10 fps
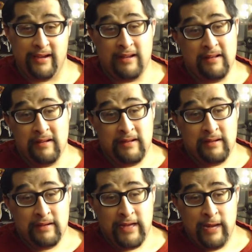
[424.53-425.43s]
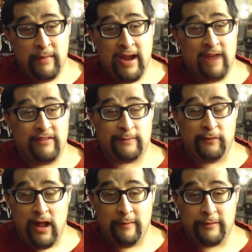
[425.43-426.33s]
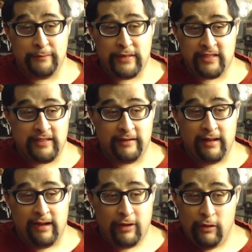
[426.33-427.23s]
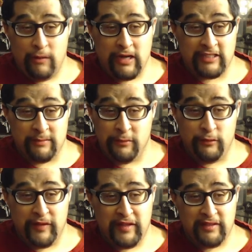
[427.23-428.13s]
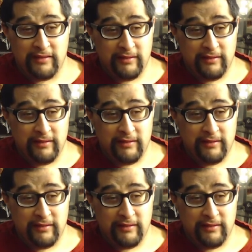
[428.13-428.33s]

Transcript: I don't know. He may have his problems, but still, I'll go watch his movies.